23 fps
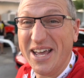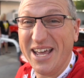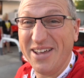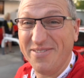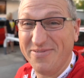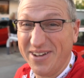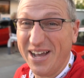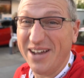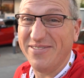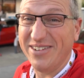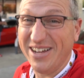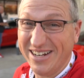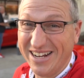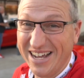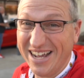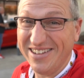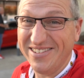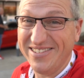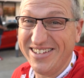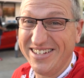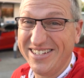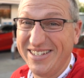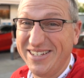a
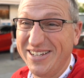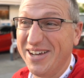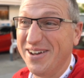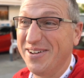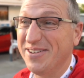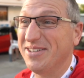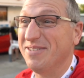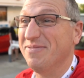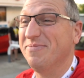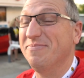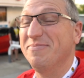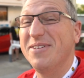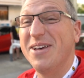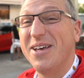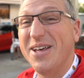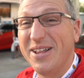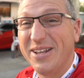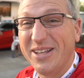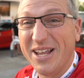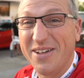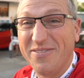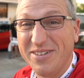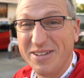599 GTO, some
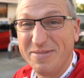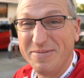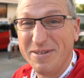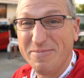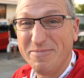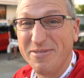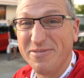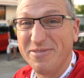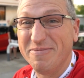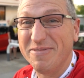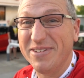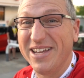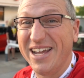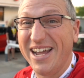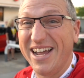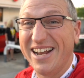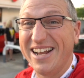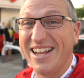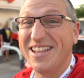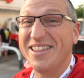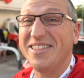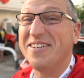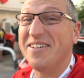lovely people from
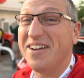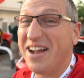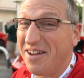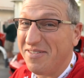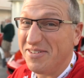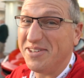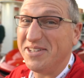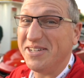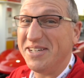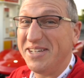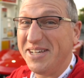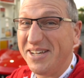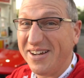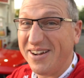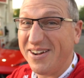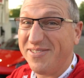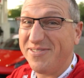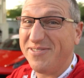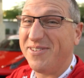Canada. They're obviously here